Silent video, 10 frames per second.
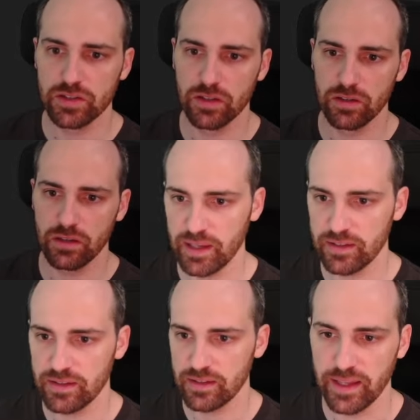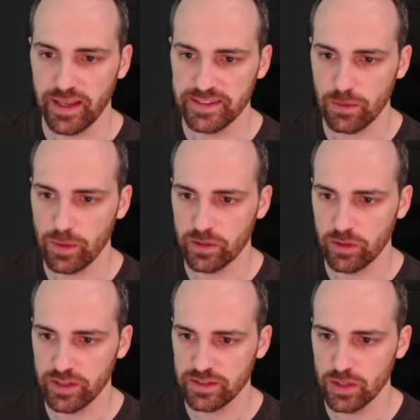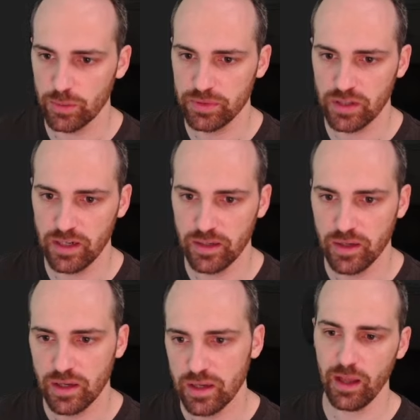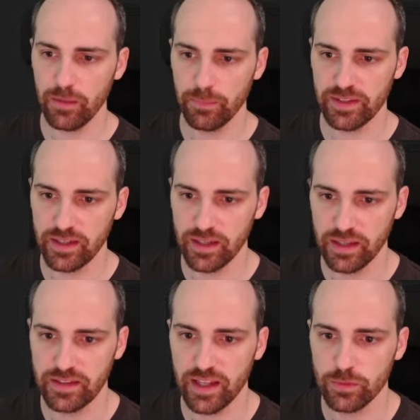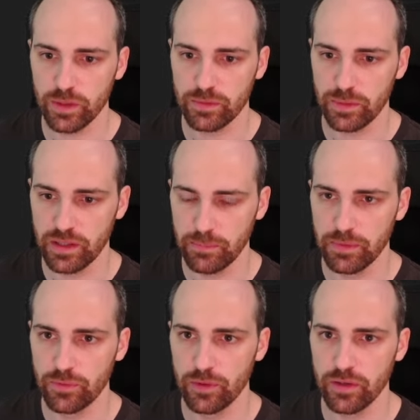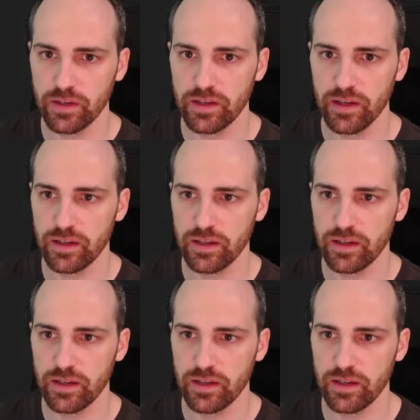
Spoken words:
So it takes the x and y coordinates optionally, and basically it does what we did before here